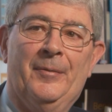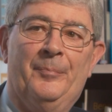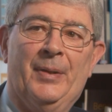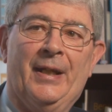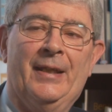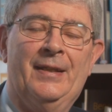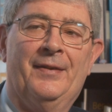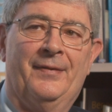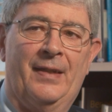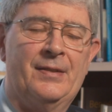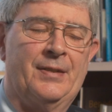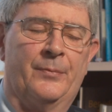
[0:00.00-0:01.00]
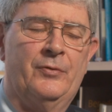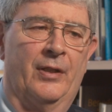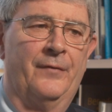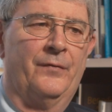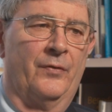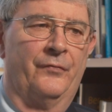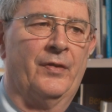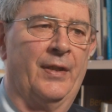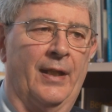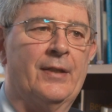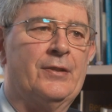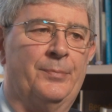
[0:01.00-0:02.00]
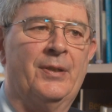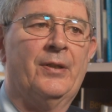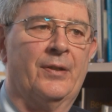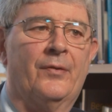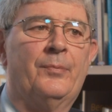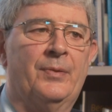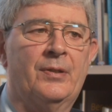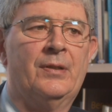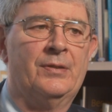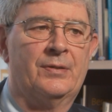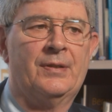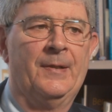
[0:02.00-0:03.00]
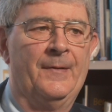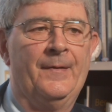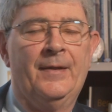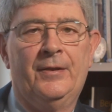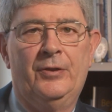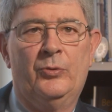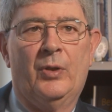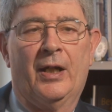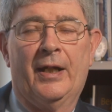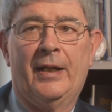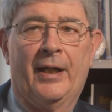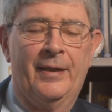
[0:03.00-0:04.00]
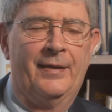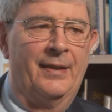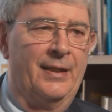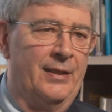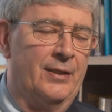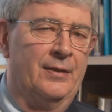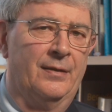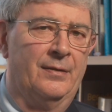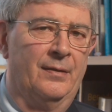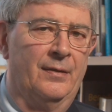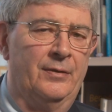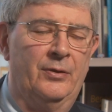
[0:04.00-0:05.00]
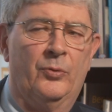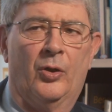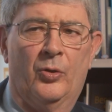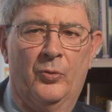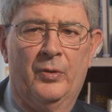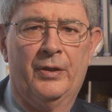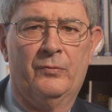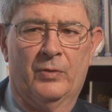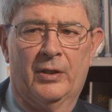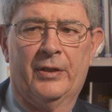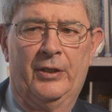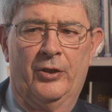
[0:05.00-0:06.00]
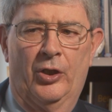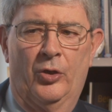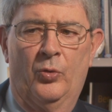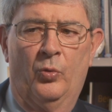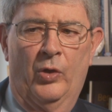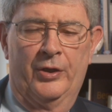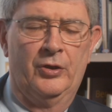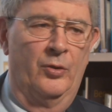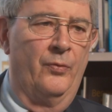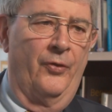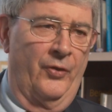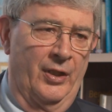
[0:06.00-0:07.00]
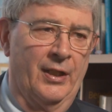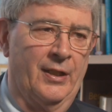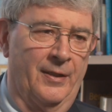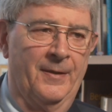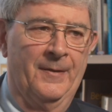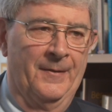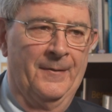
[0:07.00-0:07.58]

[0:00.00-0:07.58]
But in a sense, I'm grateful for that experience, because I think you only really know what you think